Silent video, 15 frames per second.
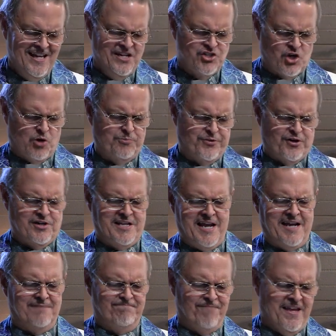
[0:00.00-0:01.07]
Job
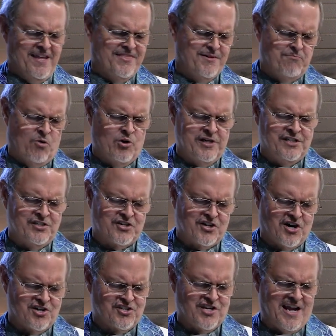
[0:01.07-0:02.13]
38, the morning
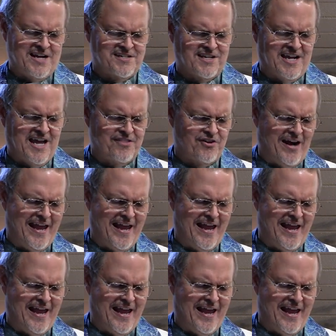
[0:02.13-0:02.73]
stars sang together,